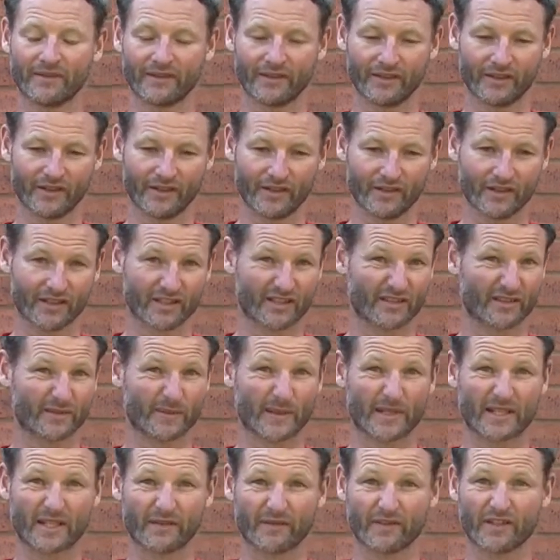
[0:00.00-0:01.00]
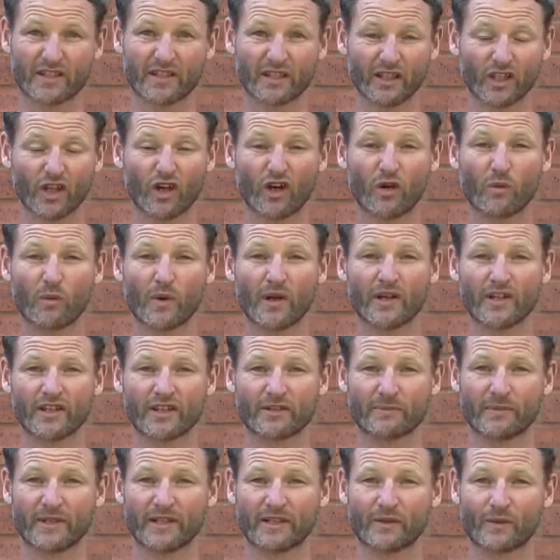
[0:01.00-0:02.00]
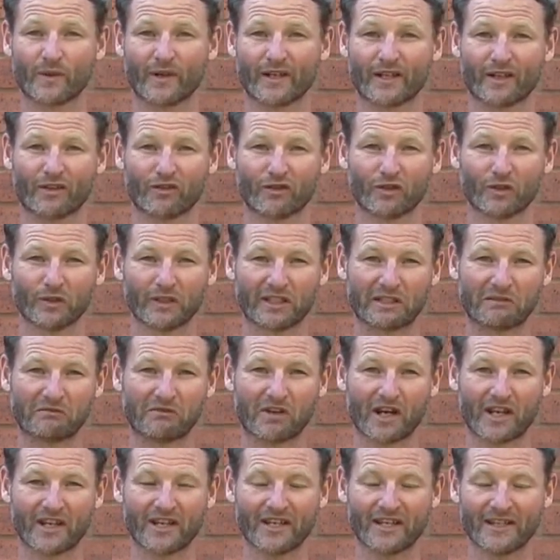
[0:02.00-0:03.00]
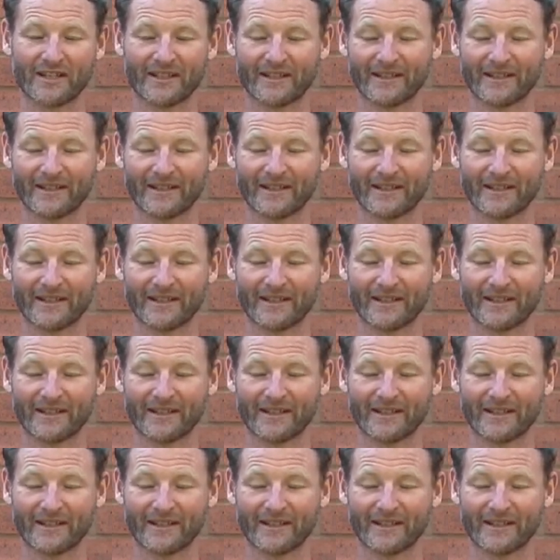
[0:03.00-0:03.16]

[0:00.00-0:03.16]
you know, especially if it's a long one, it's been quite a grueling run,